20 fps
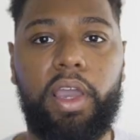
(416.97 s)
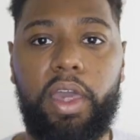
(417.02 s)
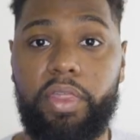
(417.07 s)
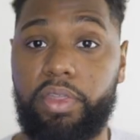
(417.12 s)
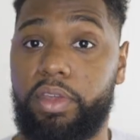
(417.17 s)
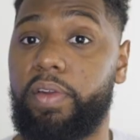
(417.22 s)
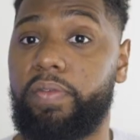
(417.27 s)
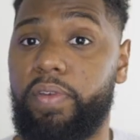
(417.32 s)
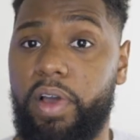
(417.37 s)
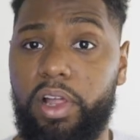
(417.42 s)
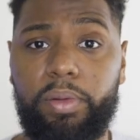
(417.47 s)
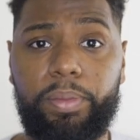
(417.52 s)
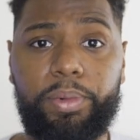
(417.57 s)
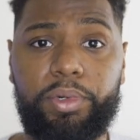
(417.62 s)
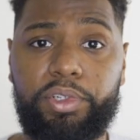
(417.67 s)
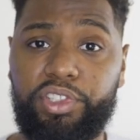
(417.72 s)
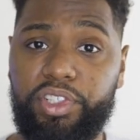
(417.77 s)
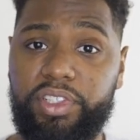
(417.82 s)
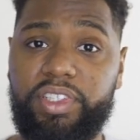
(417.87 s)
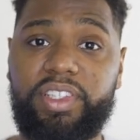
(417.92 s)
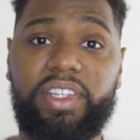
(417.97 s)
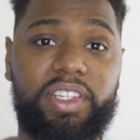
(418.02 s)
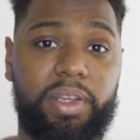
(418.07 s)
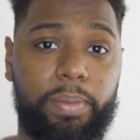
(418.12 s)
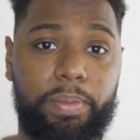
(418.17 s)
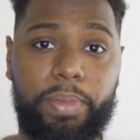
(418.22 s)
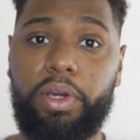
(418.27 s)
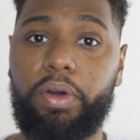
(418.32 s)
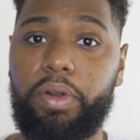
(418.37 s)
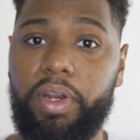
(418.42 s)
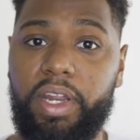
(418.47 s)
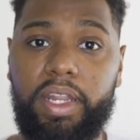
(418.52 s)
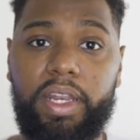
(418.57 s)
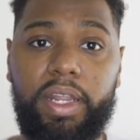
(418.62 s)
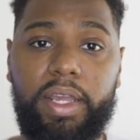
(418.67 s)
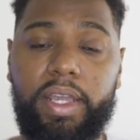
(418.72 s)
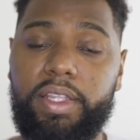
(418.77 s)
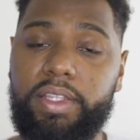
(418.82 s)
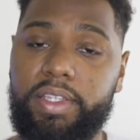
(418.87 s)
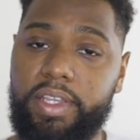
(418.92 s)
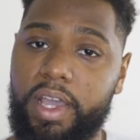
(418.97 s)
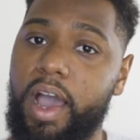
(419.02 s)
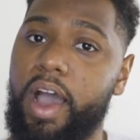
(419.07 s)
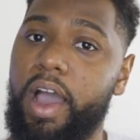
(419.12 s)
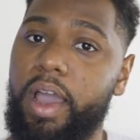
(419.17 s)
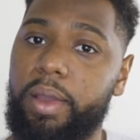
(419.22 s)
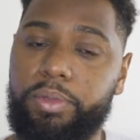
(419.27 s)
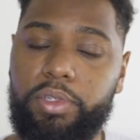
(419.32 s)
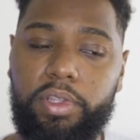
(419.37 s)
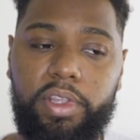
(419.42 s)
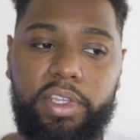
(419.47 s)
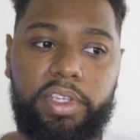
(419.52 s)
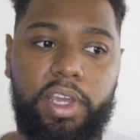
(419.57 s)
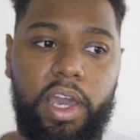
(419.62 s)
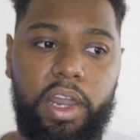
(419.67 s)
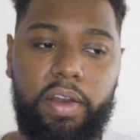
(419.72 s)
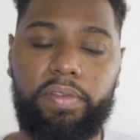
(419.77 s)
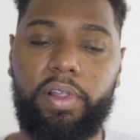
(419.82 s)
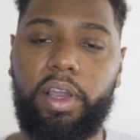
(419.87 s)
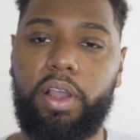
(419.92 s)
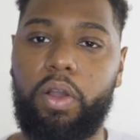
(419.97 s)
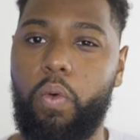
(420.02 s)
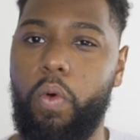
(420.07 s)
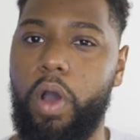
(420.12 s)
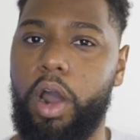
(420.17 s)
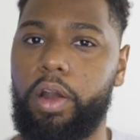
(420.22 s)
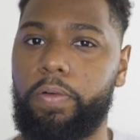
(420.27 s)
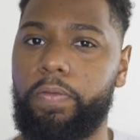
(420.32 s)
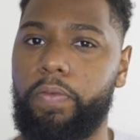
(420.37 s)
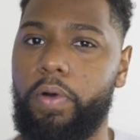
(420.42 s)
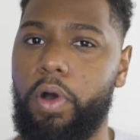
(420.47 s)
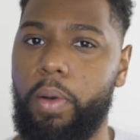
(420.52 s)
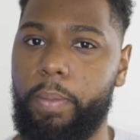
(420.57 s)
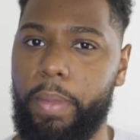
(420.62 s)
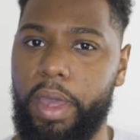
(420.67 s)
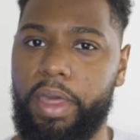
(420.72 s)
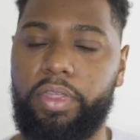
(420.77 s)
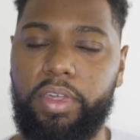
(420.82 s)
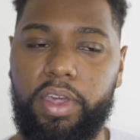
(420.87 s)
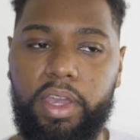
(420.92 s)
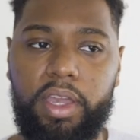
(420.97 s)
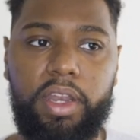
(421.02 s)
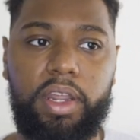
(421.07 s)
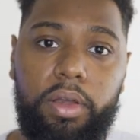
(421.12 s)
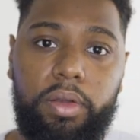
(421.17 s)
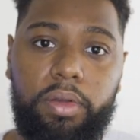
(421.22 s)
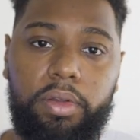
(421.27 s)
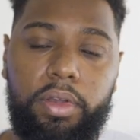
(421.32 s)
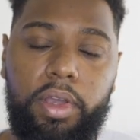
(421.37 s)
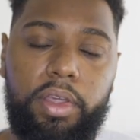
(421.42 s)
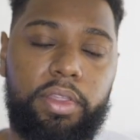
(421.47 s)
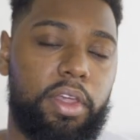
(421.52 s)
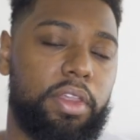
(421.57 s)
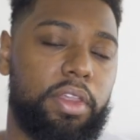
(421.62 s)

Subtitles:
And the developers just need to build it in time. So that's kind of like a waterfall method. And